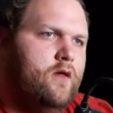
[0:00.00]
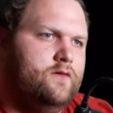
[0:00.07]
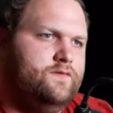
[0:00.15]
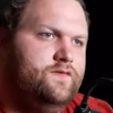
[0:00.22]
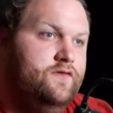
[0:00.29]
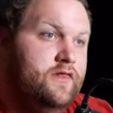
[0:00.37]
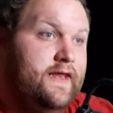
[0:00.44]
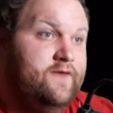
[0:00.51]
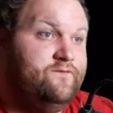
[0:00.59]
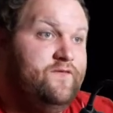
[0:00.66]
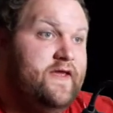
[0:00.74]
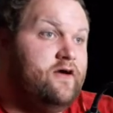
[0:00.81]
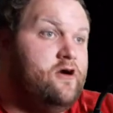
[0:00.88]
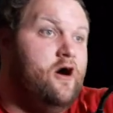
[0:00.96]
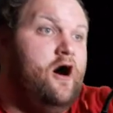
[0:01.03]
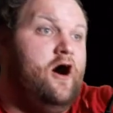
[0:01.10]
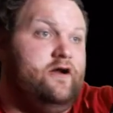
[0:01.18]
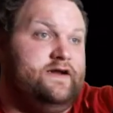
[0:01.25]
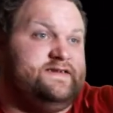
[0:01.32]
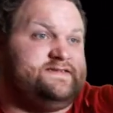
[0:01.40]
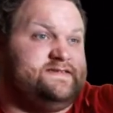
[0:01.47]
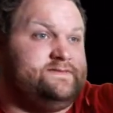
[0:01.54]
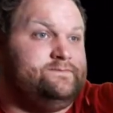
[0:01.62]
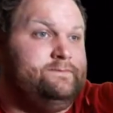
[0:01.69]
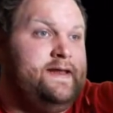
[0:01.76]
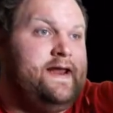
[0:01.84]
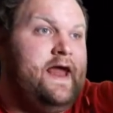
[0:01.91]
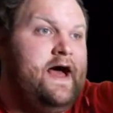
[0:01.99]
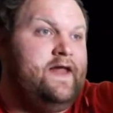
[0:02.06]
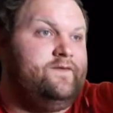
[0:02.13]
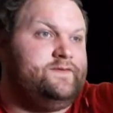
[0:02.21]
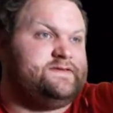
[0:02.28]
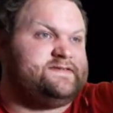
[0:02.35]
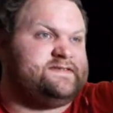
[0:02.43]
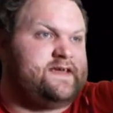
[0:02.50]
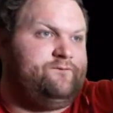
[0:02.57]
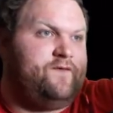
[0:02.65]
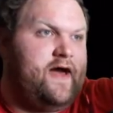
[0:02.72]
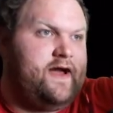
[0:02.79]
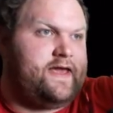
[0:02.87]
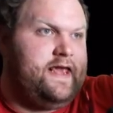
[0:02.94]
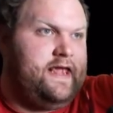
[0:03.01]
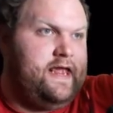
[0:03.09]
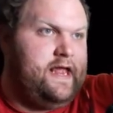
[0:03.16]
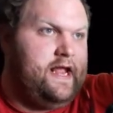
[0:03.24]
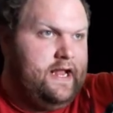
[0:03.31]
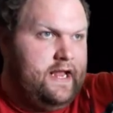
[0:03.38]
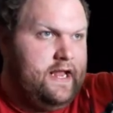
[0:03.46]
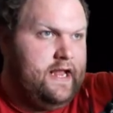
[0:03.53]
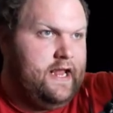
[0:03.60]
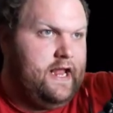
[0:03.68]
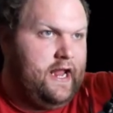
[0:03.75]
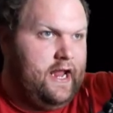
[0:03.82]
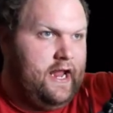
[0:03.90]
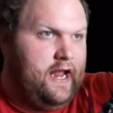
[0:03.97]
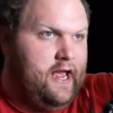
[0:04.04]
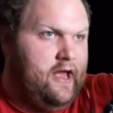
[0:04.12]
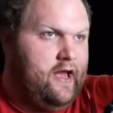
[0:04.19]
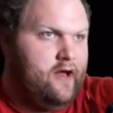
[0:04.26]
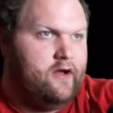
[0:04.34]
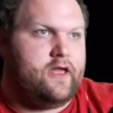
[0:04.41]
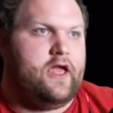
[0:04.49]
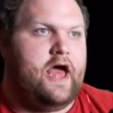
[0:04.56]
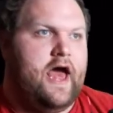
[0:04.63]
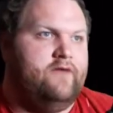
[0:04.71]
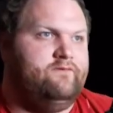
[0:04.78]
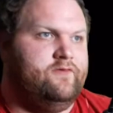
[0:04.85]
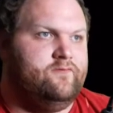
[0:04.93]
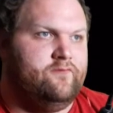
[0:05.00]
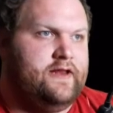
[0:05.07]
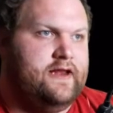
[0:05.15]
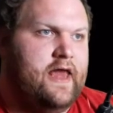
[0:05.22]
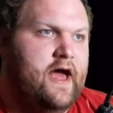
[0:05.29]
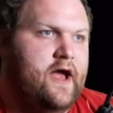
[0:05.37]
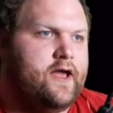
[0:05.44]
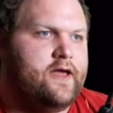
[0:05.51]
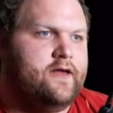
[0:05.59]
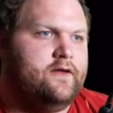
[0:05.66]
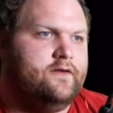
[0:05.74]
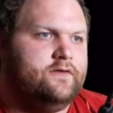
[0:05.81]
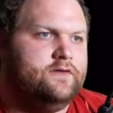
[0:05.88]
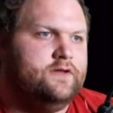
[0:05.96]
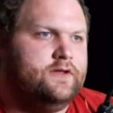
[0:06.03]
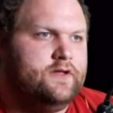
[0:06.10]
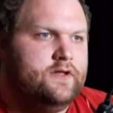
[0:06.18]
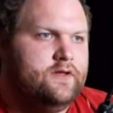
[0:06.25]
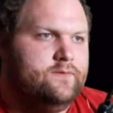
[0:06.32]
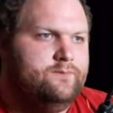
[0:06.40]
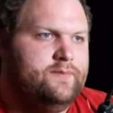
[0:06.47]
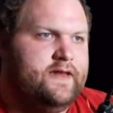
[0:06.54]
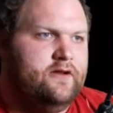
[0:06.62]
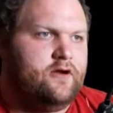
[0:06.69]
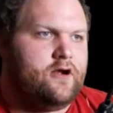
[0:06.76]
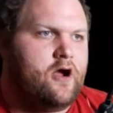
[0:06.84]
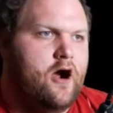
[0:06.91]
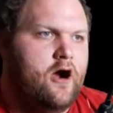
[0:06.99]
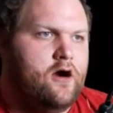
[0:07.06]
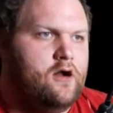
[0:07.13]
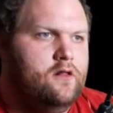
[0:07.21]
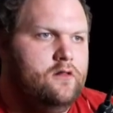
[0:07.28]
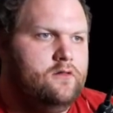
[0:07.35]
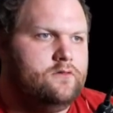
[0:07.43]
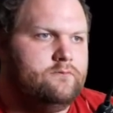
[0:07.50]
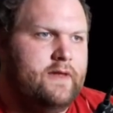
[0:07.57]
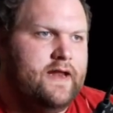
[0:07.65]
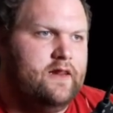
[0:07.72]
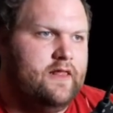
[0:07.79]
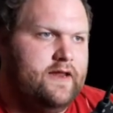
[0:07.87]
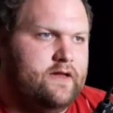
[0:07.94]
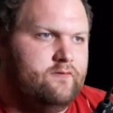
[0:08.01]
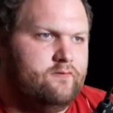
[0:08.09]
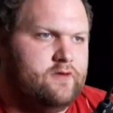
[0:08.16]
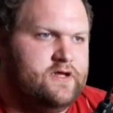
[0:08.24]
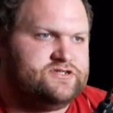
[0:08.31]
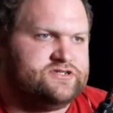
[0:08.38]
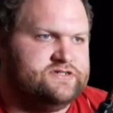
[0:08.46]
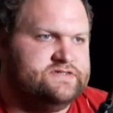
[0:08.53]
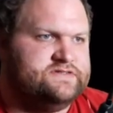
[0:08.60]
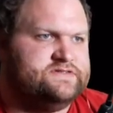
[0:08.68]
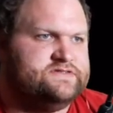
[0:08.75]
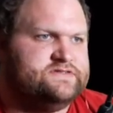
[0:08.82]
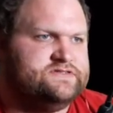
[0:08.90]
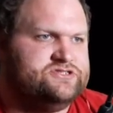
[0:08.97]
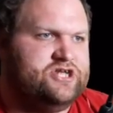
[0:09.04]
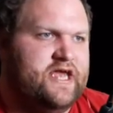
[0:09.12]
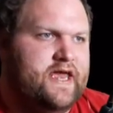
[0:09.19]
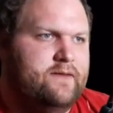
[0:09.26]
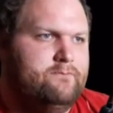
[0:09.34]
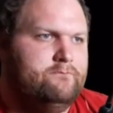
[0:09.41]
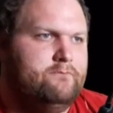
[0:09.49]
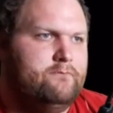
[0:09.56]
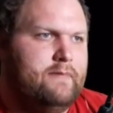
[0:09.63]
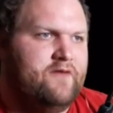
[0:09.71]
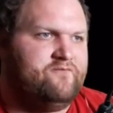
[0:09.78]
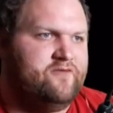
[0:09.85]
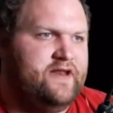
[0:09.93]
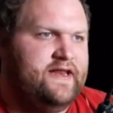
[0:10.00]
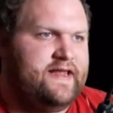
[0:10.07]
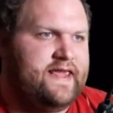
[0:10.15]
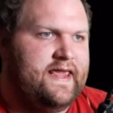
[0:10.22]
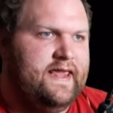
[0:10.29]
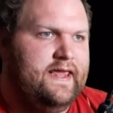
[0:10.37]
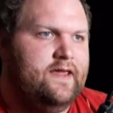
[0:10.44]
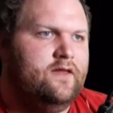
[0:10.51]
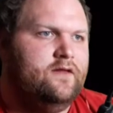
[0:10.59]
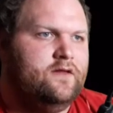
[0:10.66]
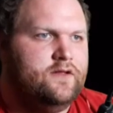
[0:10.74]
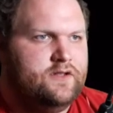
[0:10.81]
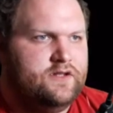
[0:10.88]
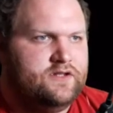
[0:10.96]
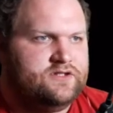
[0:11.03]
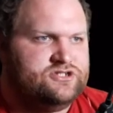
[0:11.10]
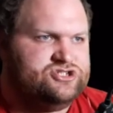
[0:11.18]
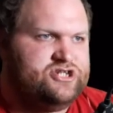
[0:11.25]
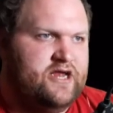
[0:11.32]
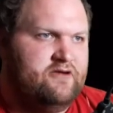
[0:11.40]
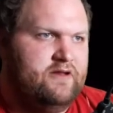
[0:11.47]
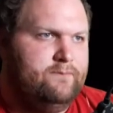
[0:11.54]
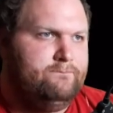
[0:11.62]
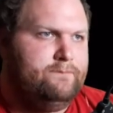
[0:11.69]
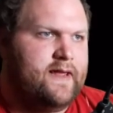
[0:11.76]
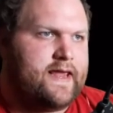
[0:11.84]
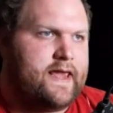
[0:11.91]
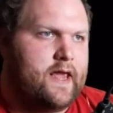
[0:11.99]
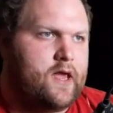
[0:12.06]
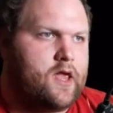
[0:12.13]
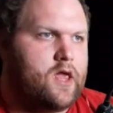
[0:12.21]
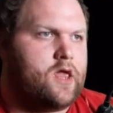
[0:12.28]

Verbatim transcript: The lead vehicle artist is Milan Safaki. Okay, Ivan Relock, Peter Carl. Man, a lot of Russians. Jan Mavrinki, Jerry Bikik.